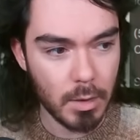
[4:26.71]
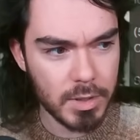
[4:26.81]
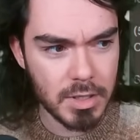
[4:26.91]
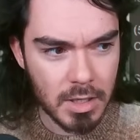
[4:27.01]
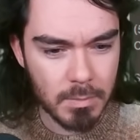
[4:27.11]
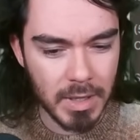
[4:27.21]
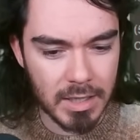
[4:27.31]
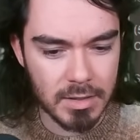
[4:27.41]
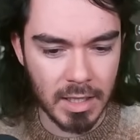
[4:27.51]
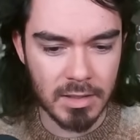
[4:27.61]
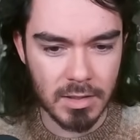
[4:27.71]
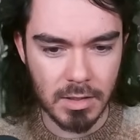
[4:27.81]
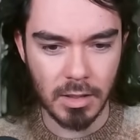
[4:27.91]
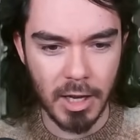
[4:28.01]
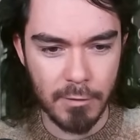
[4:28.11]
which I think makes sense because
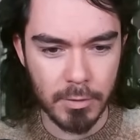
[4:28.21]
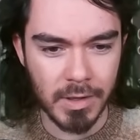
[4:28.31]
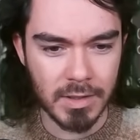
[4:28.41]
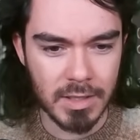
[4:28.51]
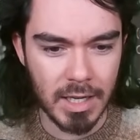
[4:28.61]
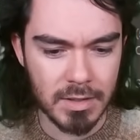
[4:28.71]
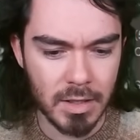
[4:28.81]
the live arena sets,